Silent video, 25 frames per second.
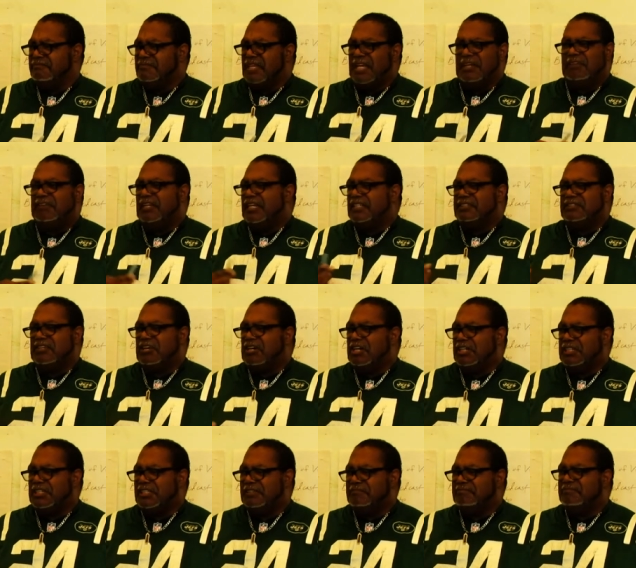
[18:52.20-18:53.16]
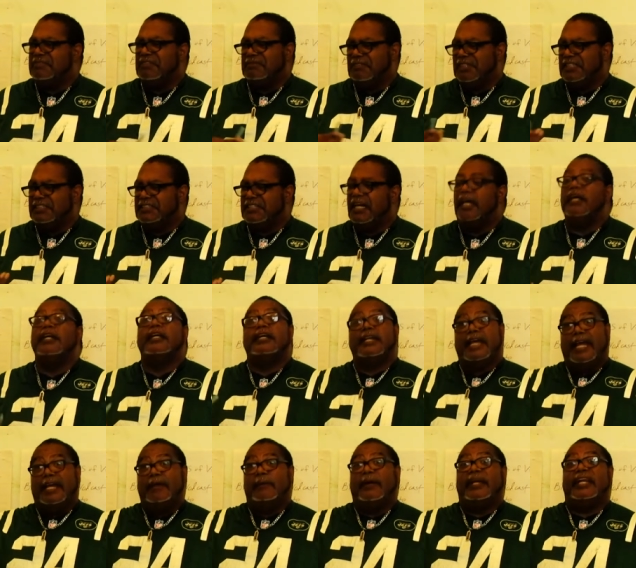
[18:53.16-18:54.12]
I don't like talking. I'm really shy.
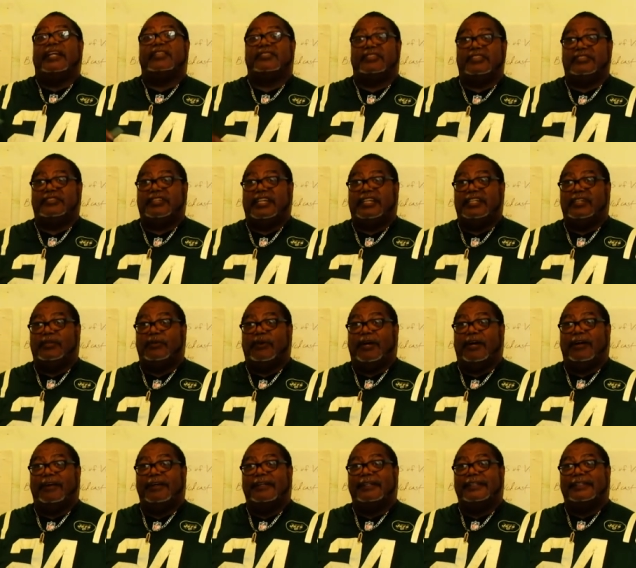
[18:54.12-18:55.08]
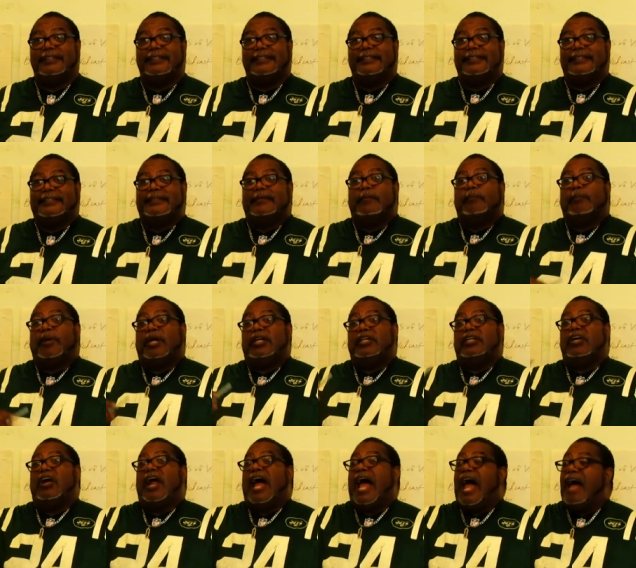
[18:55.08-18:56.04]
Anyway, let's just say you are.
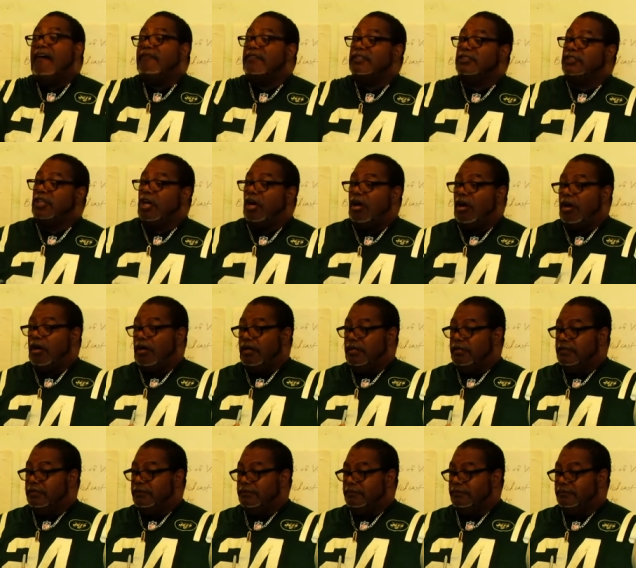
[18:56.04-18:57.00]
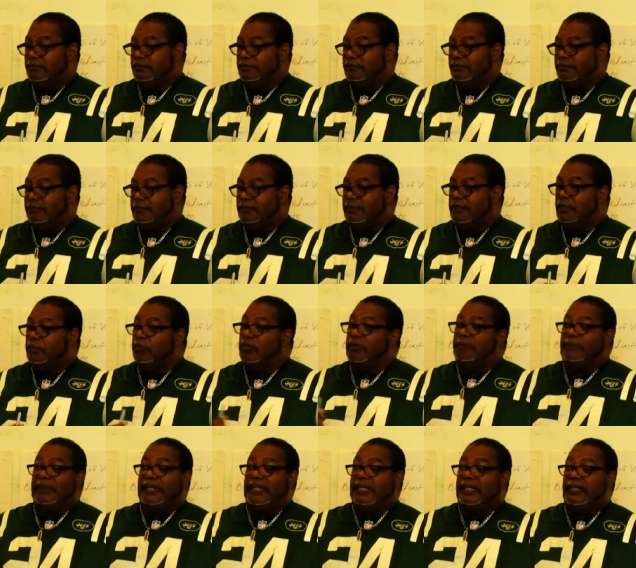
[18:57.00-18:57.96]
But your avatar
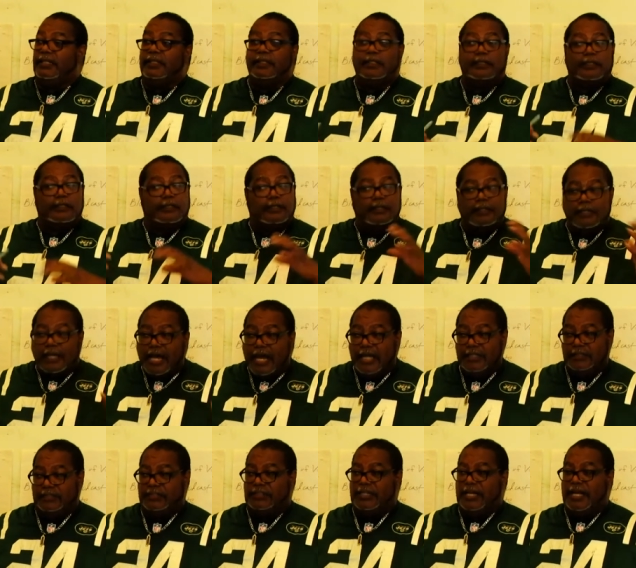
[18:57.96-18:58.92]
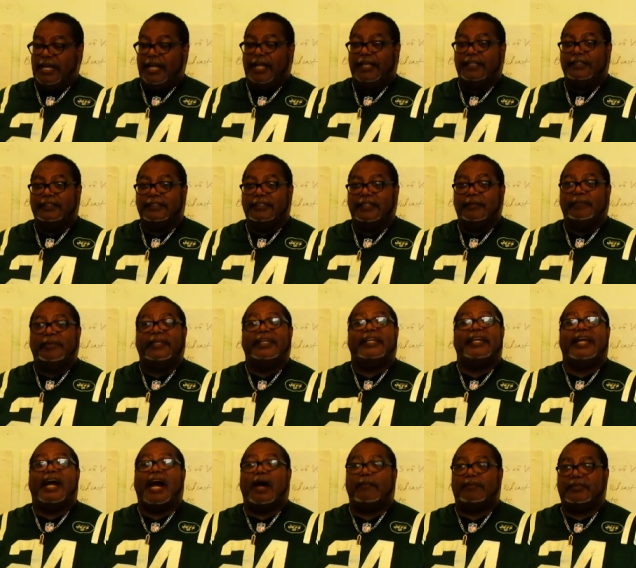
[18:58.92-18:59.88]
would be not shy. It'd be
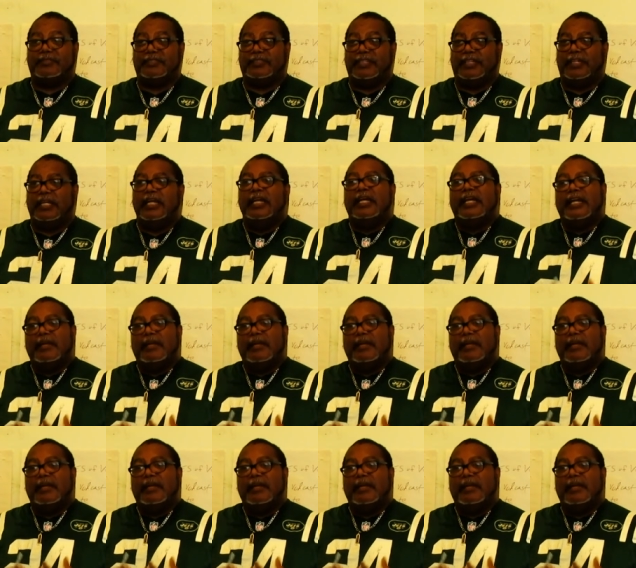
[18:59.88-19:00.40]
the opposite.